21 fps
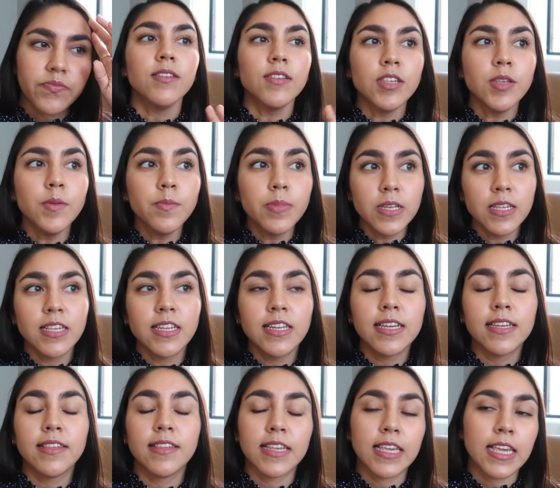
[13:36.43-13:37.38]

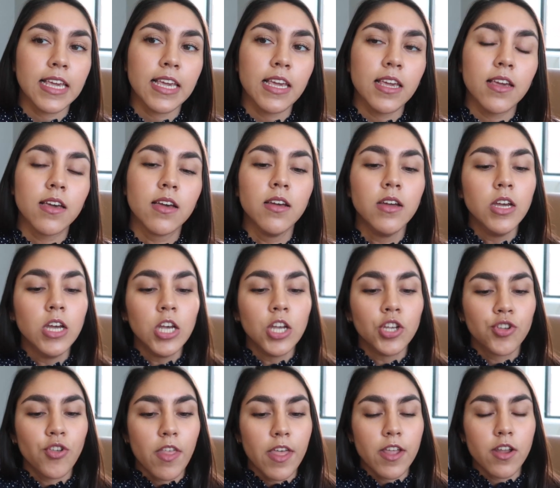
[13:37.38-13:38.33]
Simplicity is key
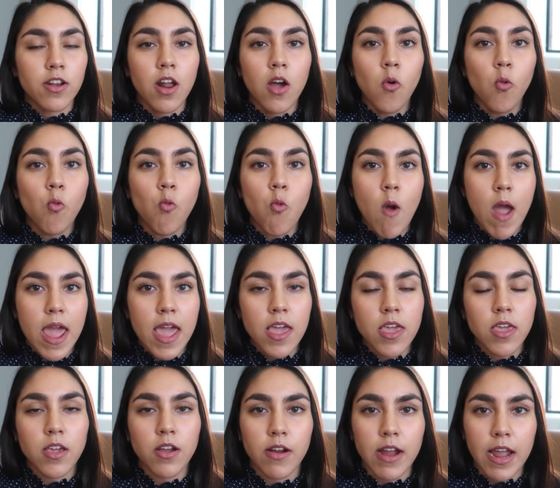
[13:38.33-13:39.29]
so that you're not
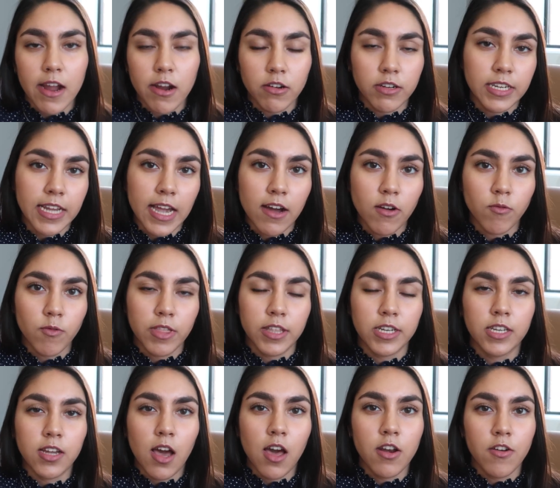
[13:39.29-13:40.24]
weighing your hair down with
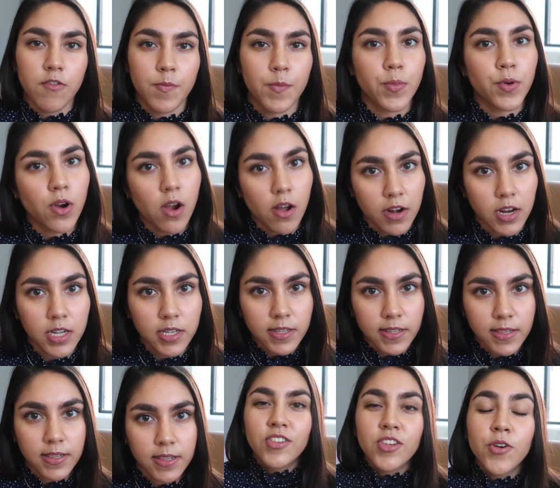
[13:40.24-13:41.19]
a ton of
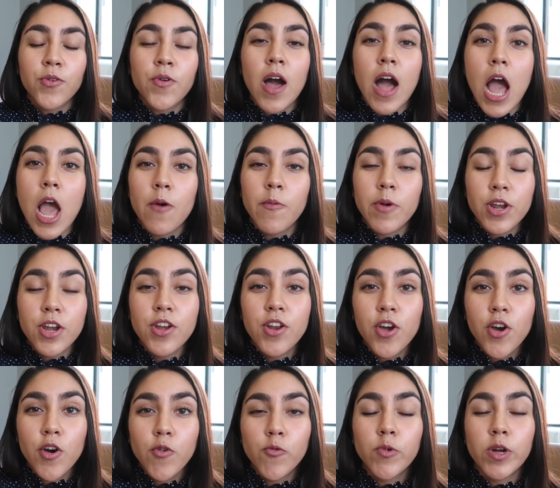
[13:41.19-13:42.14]
products. So I want to
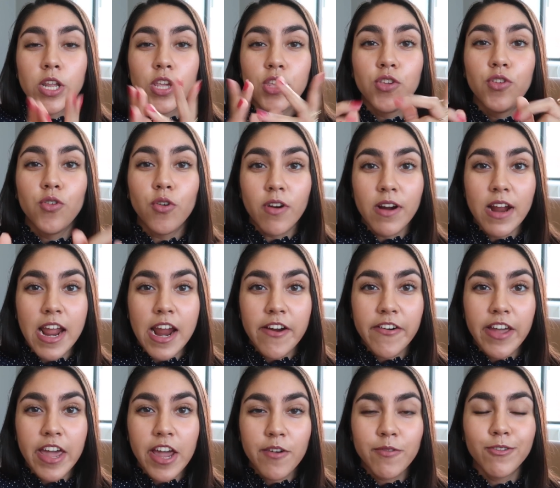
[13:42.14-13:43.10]
know what your
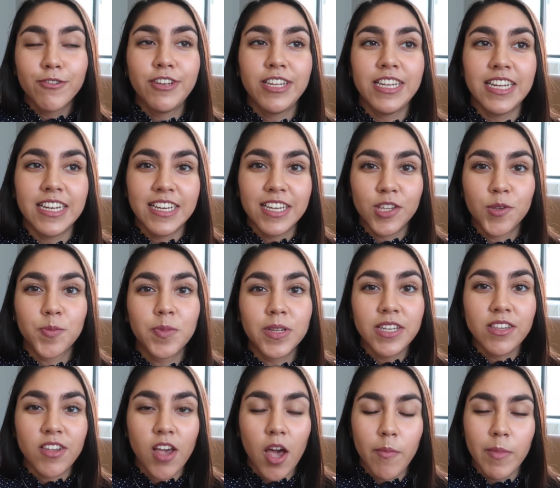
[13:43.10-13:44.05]
hair care routine is.
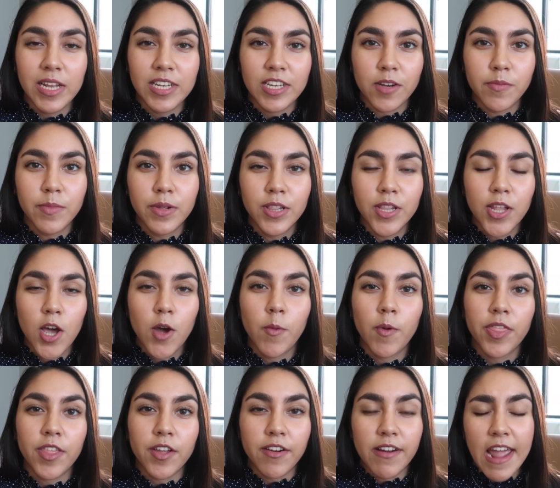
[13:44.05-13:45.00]
Please comment down below
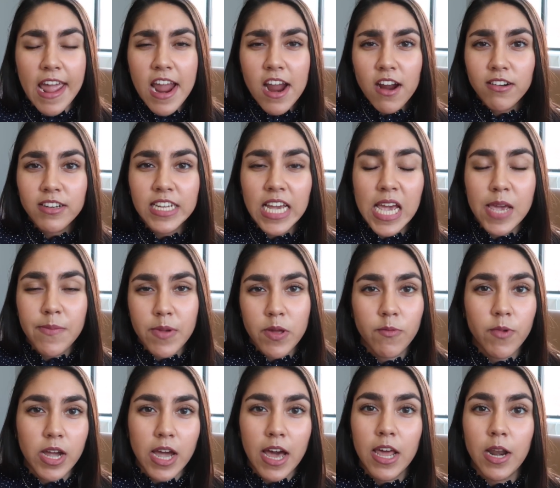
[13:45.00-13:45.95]
with your hair type
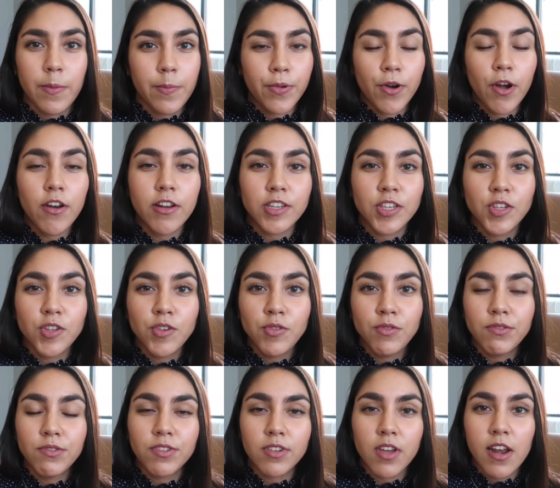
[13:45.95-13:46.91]
and what kind of products you
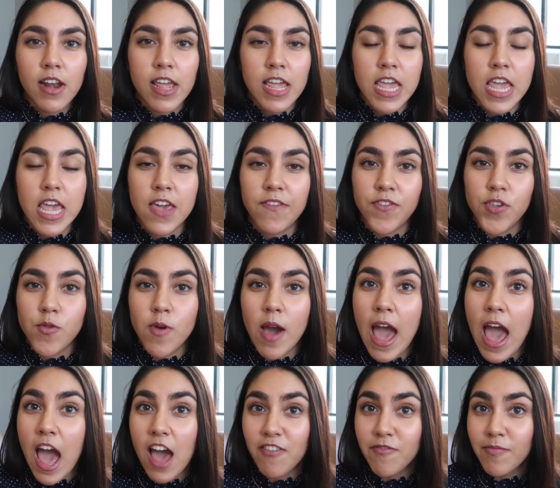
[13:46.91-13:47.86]
use on it. If you
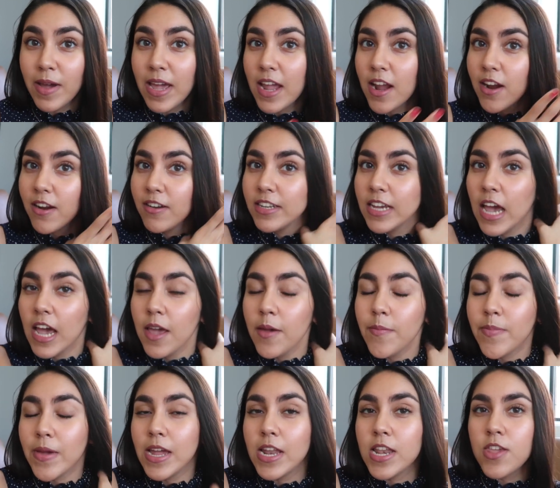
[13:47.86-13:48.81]
have my hair
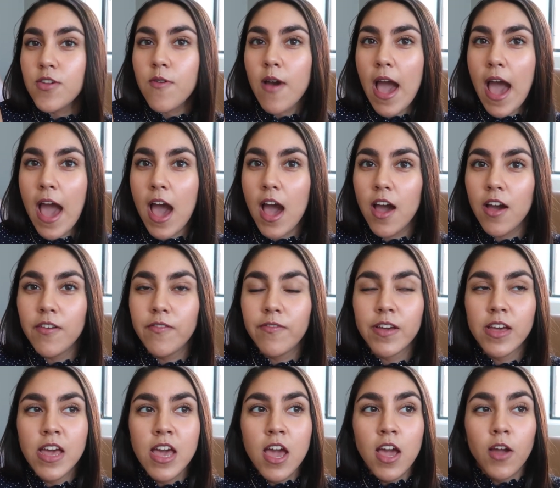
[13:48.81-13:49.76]
type and you have